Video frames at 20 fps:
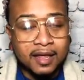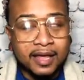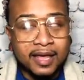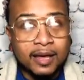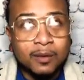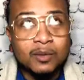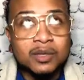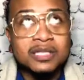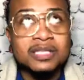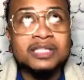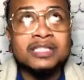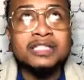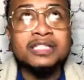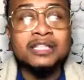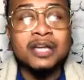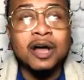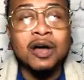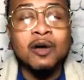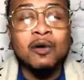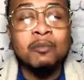it was
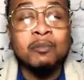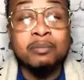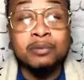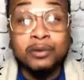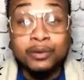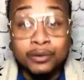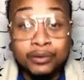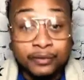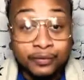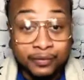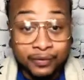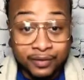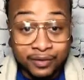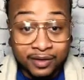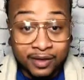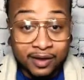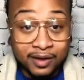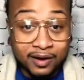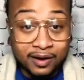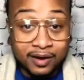so beautiful
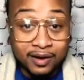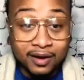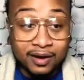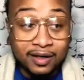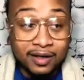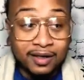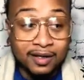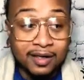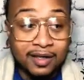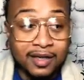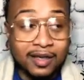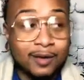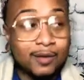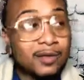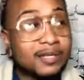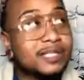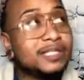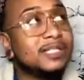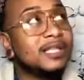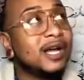there. It
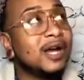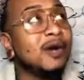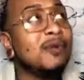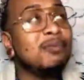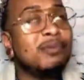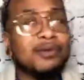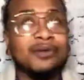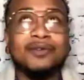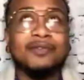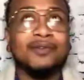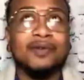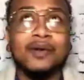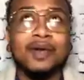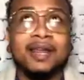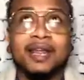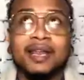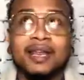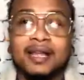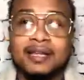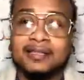was so beautiful
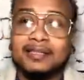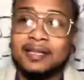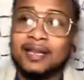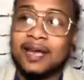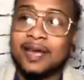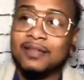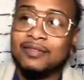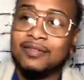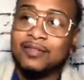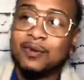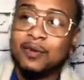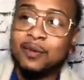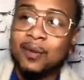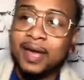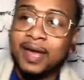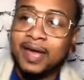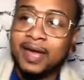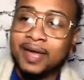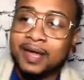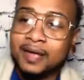in Atlanta. Like the
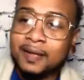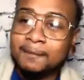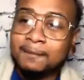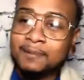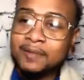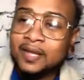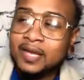way